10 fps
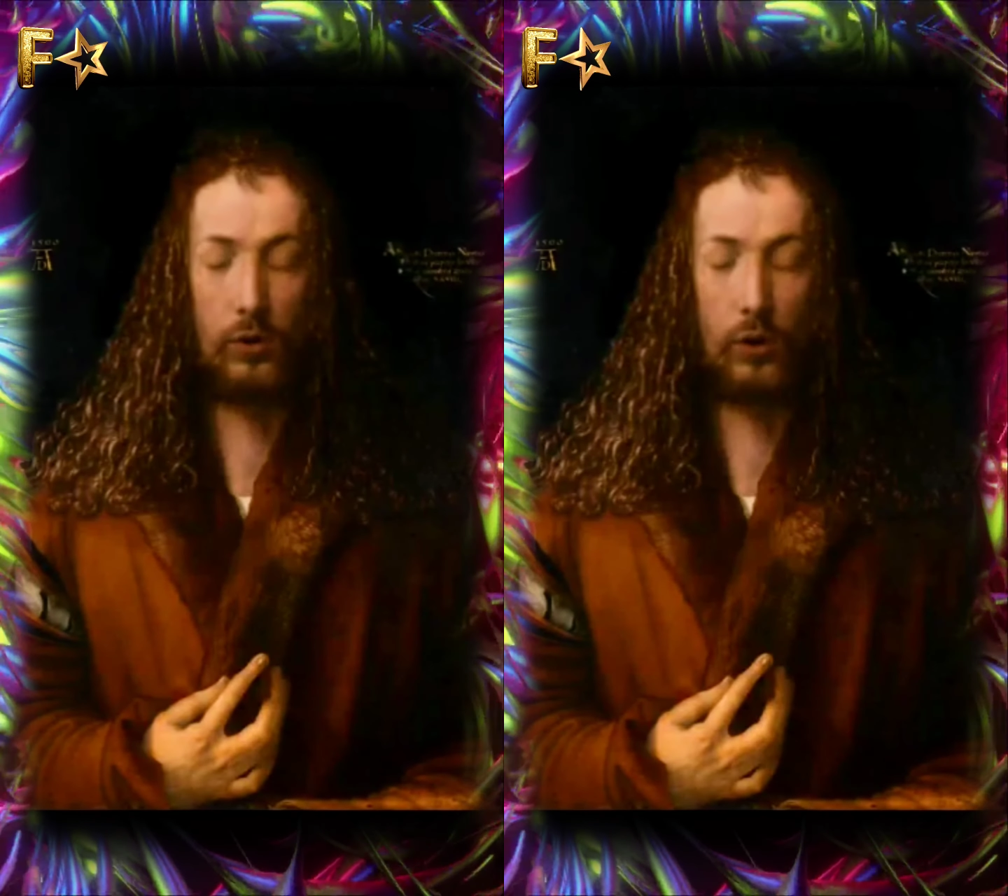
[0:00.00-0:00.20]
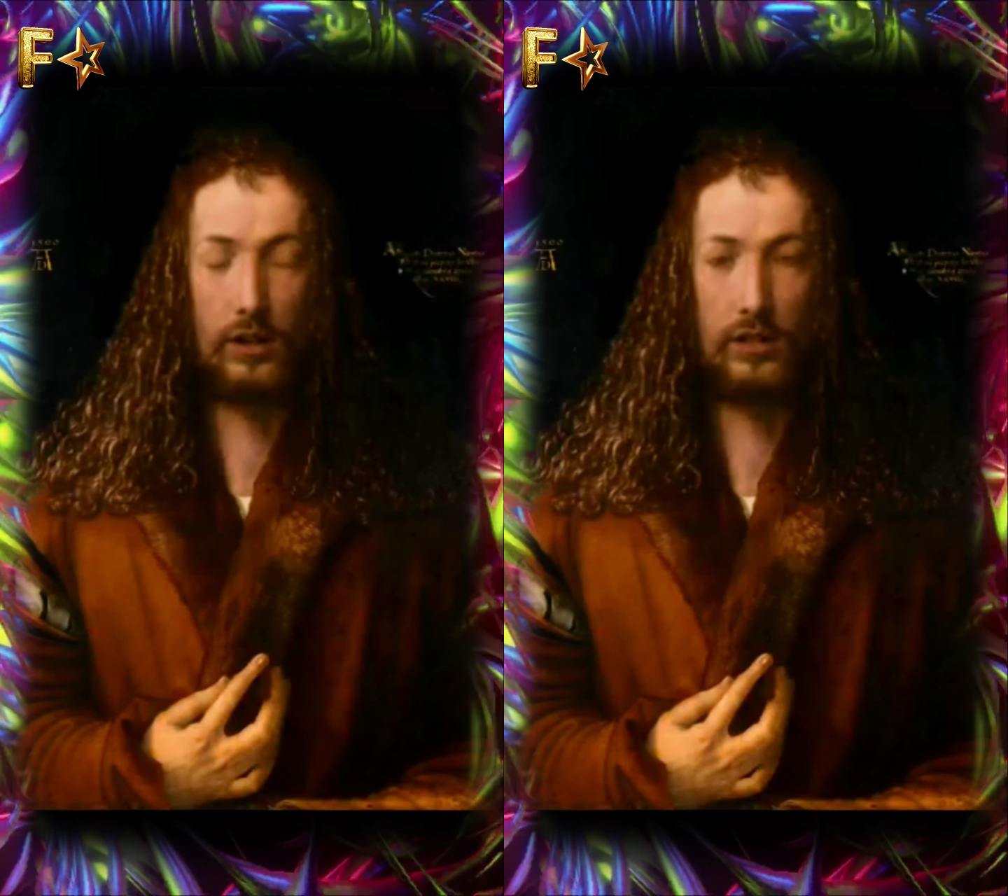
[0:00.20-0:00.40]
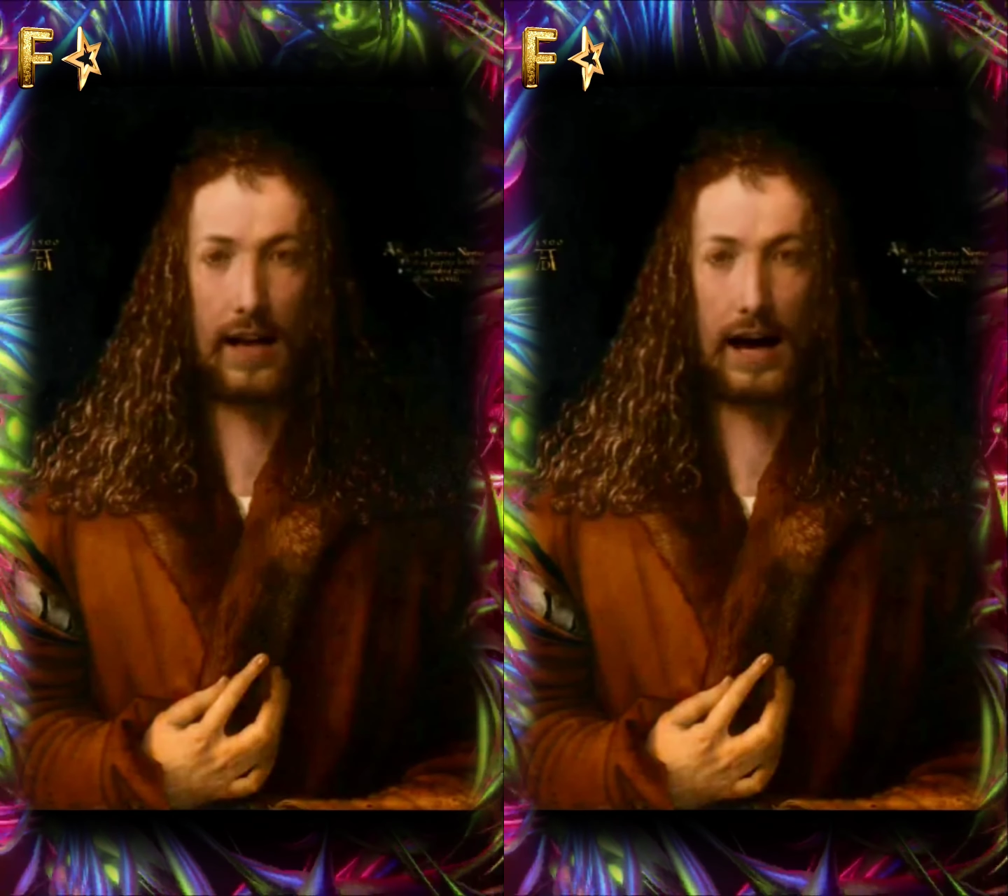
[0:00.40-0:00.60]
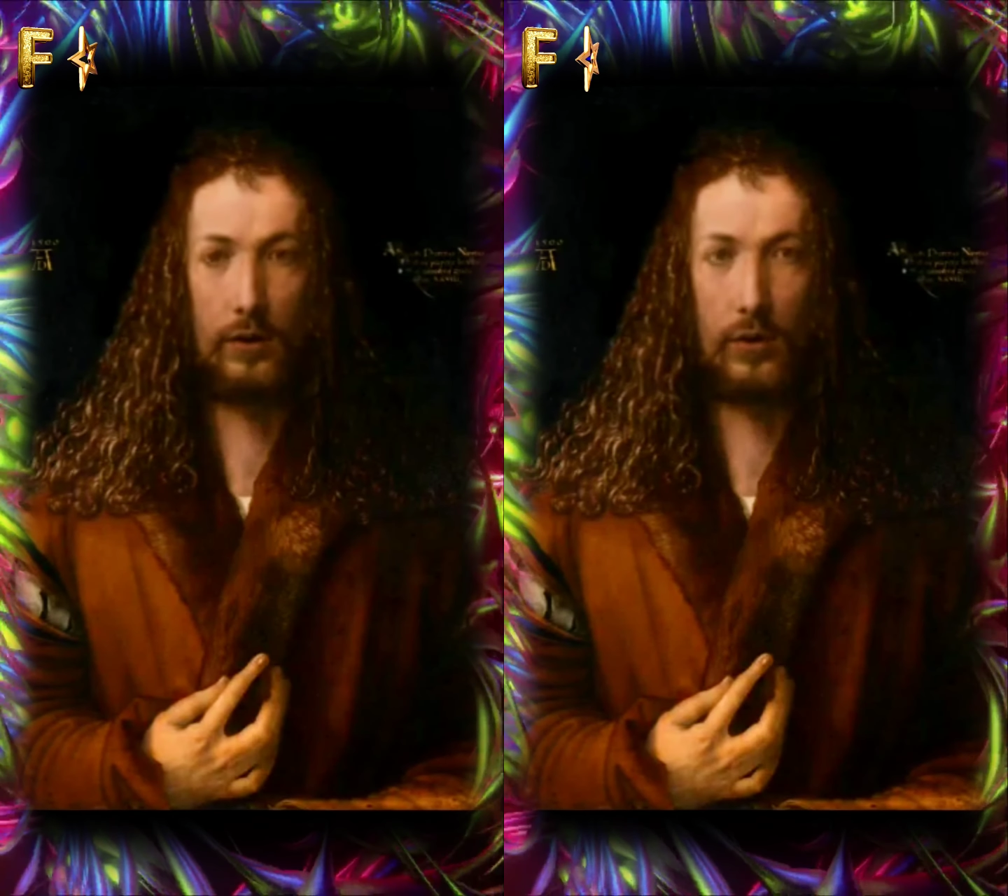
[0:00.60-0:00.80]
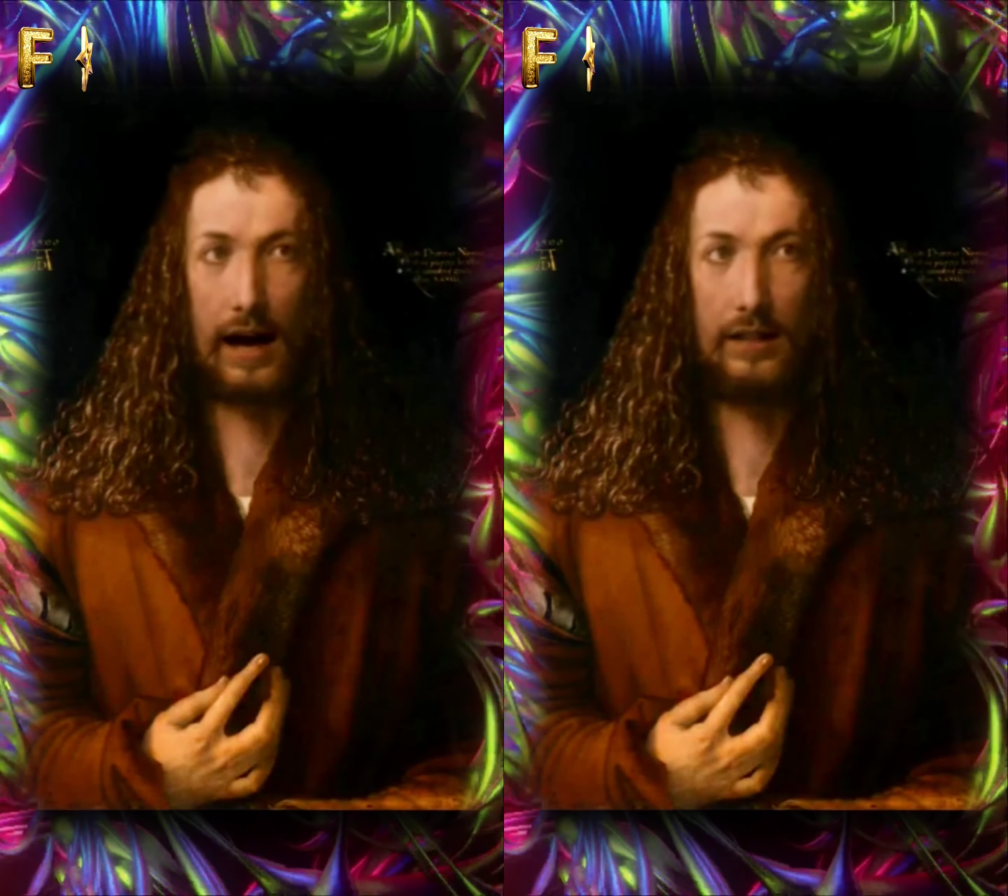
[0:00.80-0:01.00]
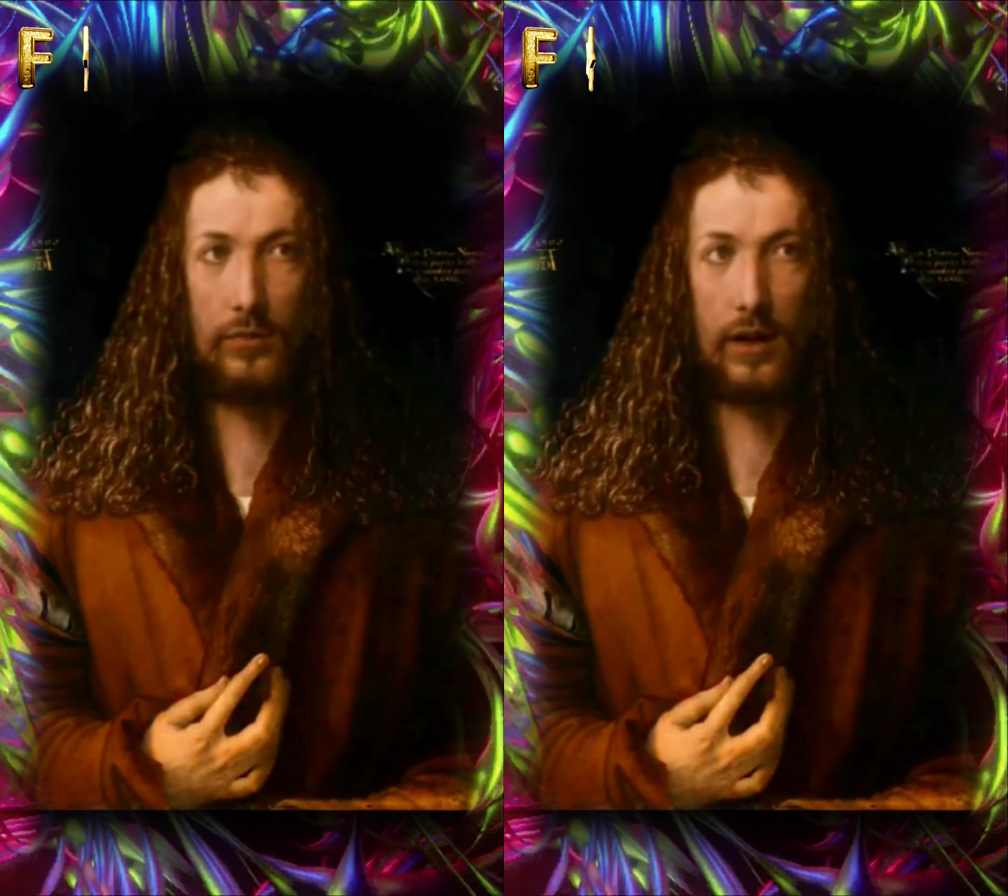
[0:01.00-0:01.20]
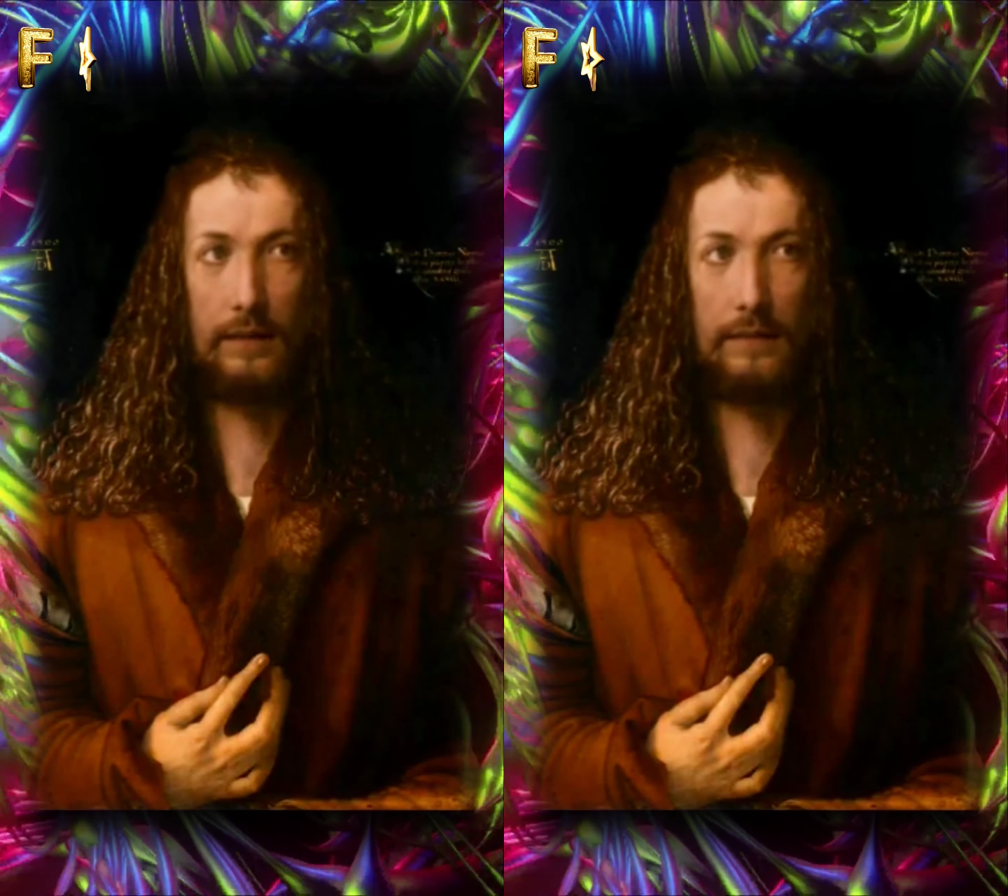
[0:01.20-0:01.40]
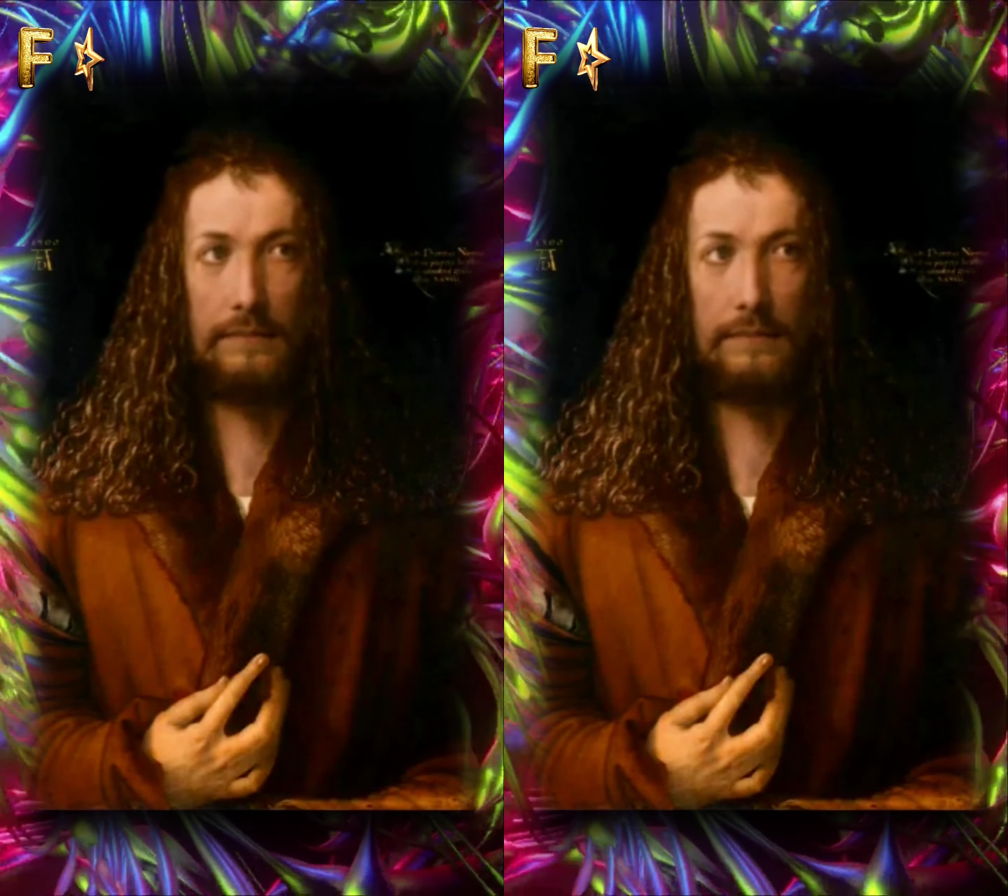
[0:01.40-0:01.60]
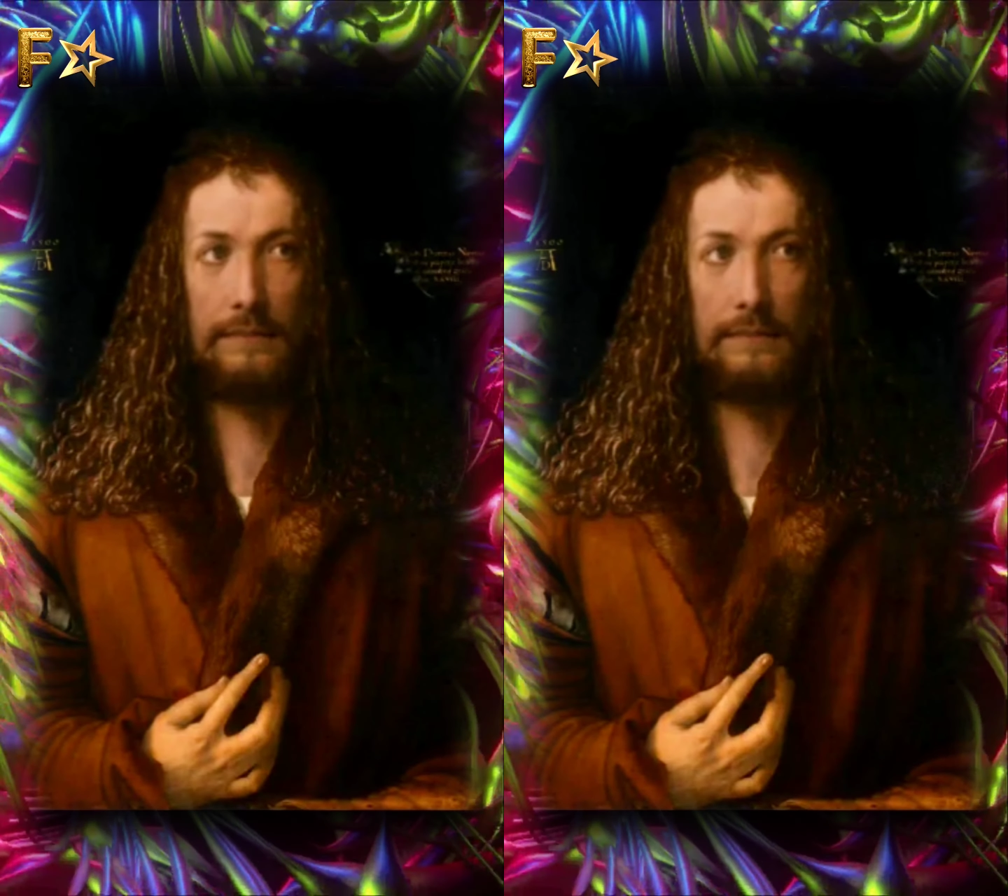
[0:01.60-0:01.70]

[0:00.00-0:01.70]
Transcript: was similar to that of craftsmen.